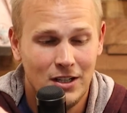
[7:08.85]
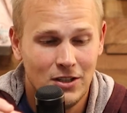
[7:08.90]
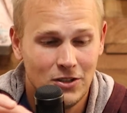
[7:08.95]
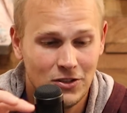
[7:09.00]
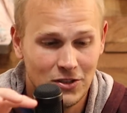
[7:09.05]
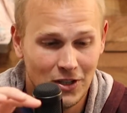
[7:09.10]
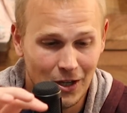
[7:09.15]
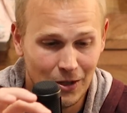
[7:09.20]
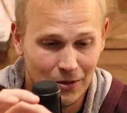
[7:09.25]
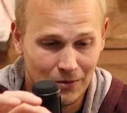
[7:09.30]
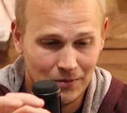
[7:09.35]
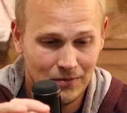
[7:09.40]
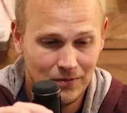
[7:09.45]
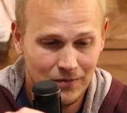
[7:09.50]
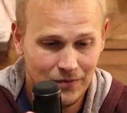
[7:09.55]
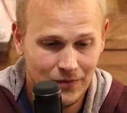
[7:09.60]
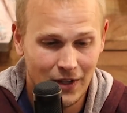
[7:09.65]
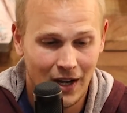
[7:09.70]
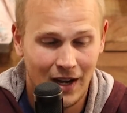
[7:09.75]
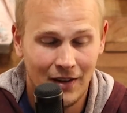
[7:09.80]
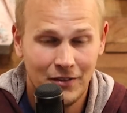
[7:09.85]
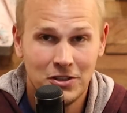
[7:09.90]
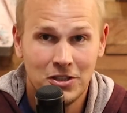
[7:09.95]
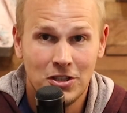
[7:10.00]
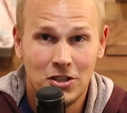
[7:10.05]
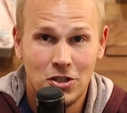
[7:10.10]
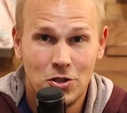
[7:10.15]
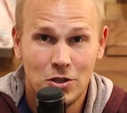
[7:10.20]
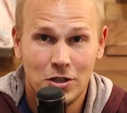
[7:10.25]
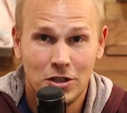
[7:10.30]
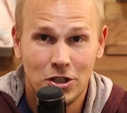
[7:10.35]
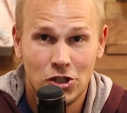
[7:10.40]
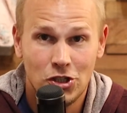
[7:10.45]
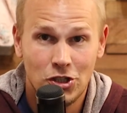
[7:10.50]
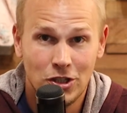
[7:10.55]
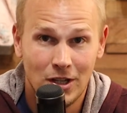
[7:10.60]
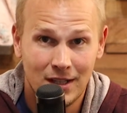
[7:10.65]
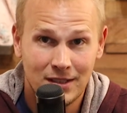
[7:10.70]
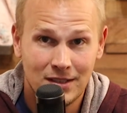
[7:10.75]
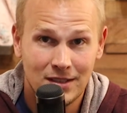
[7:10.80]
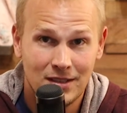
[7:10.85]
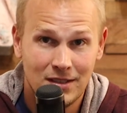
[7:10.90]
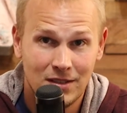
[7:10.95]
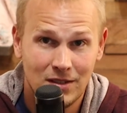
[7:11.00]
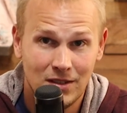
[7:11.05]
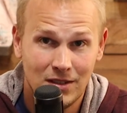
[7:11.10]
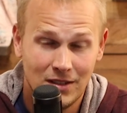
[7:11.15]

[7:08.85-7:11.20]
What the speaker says: So obviously you can adjust